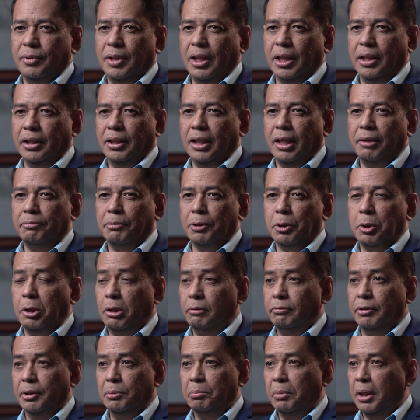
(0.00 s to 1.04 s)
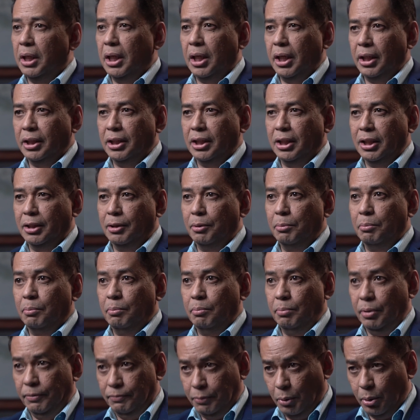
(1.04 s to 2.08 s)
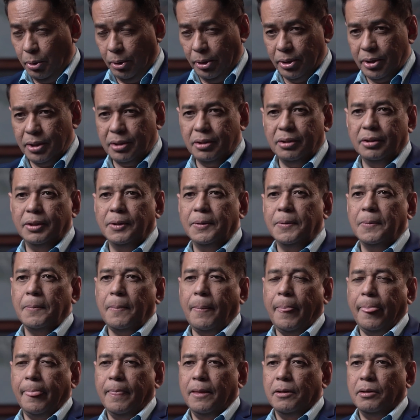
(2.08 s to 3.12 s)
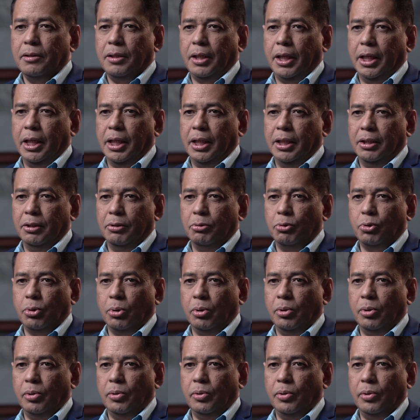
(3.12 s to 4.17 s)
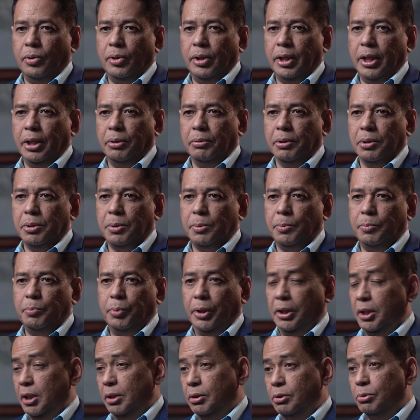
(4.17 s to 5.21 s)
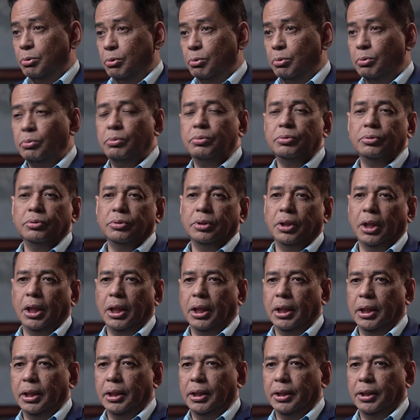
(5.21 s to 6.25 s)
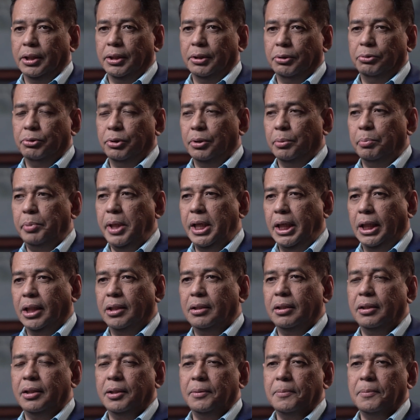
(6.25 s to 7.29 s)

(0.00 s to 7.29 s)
I never covered Malacanang before, and so I was pretty new to the beat.